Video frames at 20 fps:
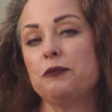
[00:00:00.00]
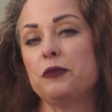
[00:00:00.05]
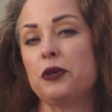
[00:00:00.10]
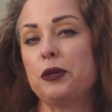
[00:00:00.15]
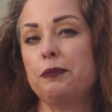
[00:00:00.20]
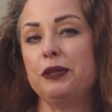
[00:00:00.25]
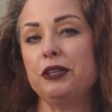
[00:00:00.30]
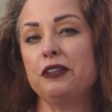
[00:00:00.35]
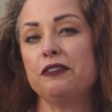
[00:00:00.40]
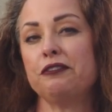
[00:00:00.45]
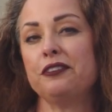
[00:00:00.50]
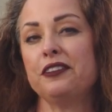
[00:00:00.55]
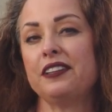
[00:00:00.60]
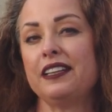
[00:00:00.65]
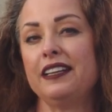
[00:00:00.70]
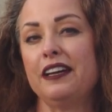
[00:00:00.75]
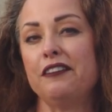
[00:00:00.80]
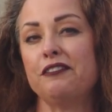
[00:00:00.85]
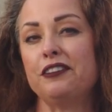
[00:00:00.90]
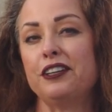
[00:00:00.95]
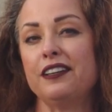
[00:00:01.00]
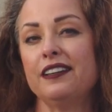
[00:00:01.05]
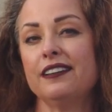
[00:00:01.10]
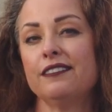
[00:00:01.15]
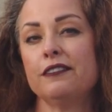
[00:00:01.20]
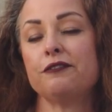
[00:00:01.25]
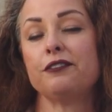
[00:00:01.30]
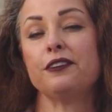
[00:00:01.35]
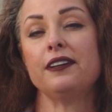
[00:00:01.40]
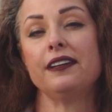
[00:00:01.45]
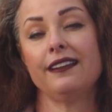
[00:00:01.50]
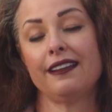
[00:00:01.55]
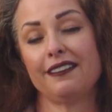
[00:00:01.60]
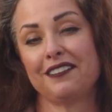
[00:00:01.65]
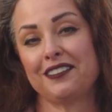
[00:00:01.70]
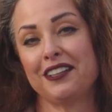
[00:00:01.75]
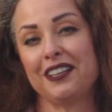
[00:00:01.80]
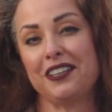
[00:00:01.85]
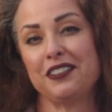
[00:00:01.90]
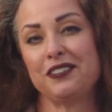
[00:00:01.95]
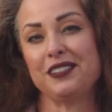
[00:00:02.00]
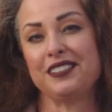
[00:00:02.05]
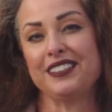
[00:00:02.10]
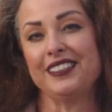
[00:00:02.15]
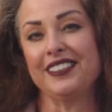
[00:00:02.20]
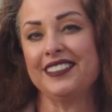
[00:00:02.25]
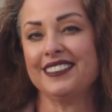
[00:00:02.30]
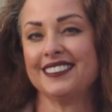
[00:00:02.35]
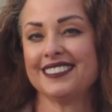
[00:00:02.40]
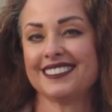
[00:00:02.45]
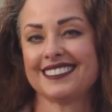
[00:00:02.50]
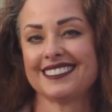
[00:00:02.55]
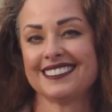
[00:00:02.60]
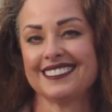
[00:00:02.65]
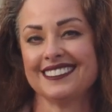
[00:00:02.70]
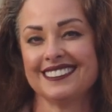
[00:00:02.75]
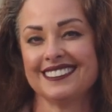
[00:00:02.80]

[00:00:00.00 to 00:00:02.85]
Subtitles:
more beautiful than ever for another 100 years.